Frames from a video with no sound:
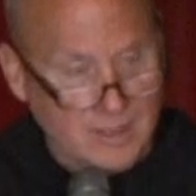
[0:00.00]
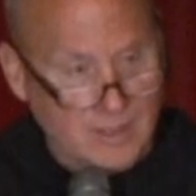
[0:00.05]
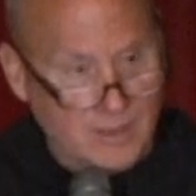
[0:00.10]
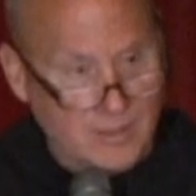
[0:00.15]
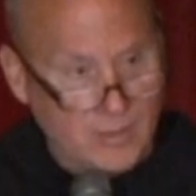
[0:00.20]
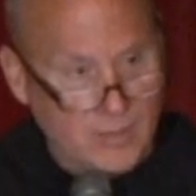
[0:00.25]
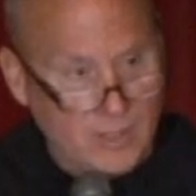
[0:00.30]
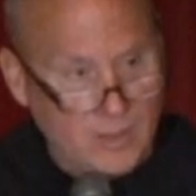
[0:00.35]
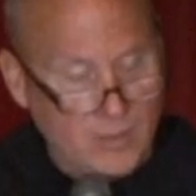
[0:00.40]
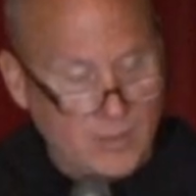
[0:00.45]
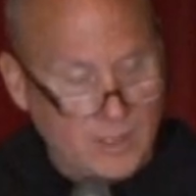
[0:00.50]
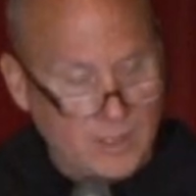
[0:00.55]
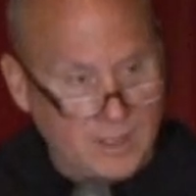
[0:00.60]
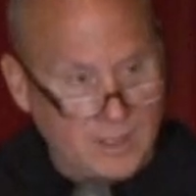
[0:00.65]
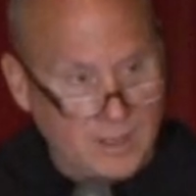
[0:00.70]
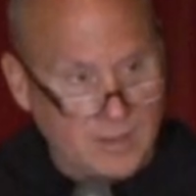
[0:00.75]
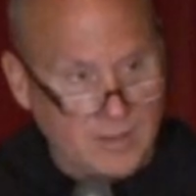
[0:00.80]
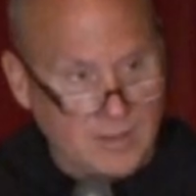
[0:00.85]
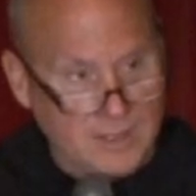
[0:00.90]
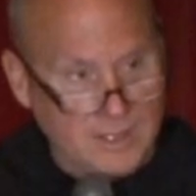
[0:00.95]
That we we
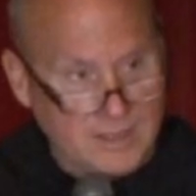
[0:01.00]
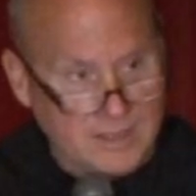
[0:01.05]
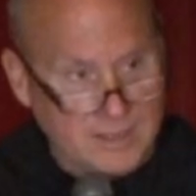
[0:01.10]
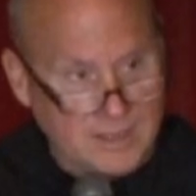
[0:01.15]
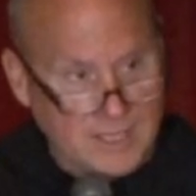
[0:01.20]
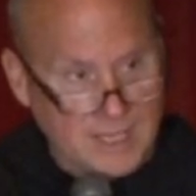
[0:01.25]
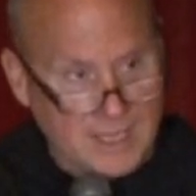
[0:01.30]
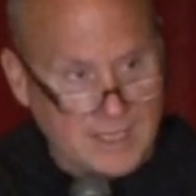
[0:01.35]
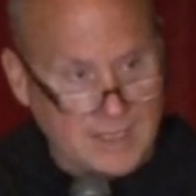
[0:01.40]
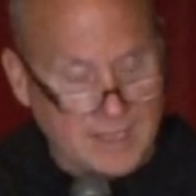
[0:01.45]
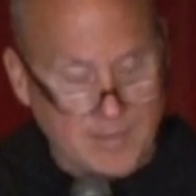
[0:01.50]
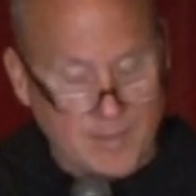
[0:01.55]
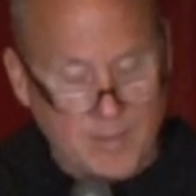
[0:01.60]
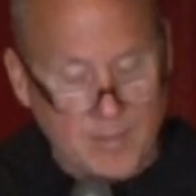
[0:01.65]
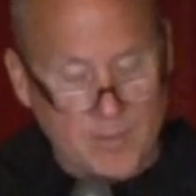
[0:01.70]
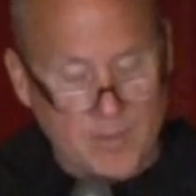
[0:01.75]
literally stand up, but